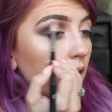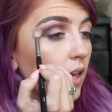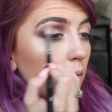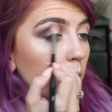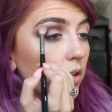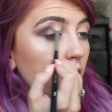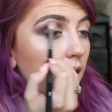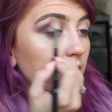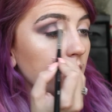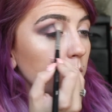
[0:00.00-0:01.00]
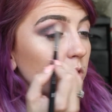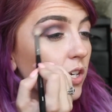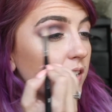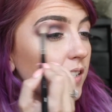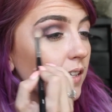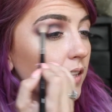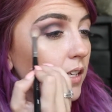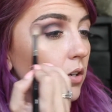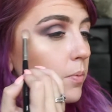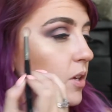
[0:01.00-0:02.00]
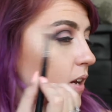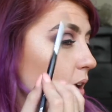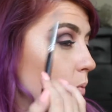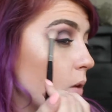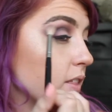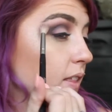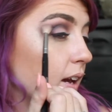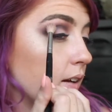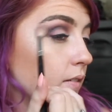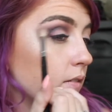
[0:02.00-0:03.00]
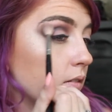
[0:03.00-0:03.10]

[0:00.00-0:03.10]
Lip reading: It will lighten it up just a little, but you kind of want that.